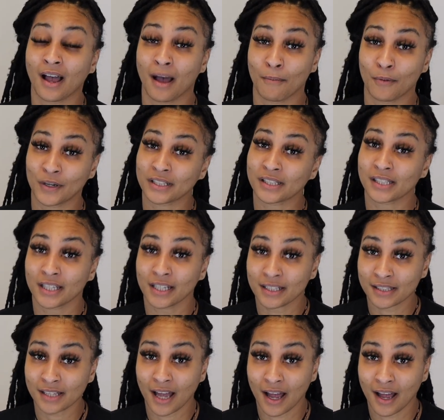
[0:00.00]
I'm on
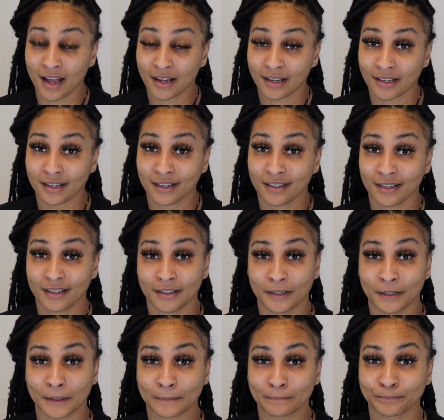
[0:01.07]
TikTok.
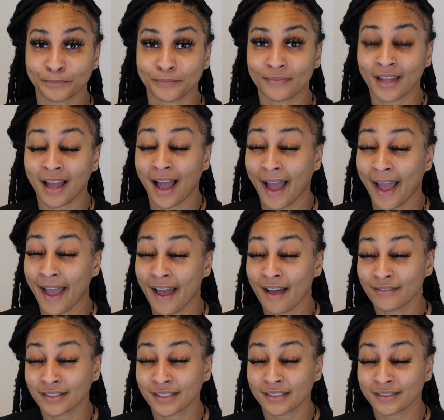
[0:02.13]
I
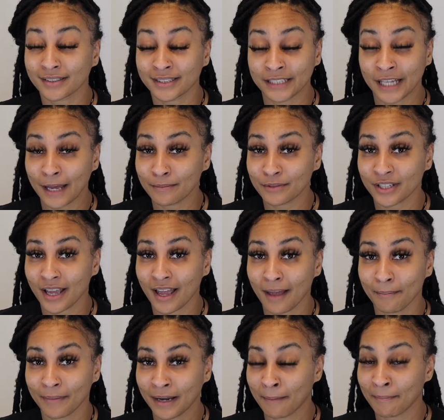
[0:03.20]
have a
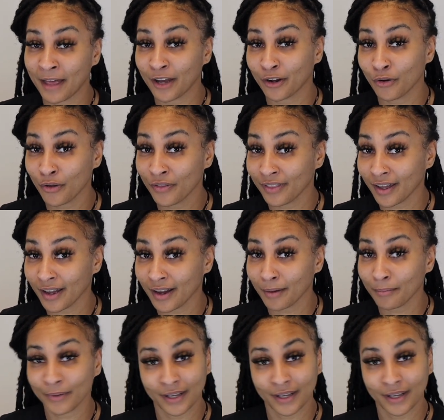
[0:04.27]
Snapchat, but I'm not on there.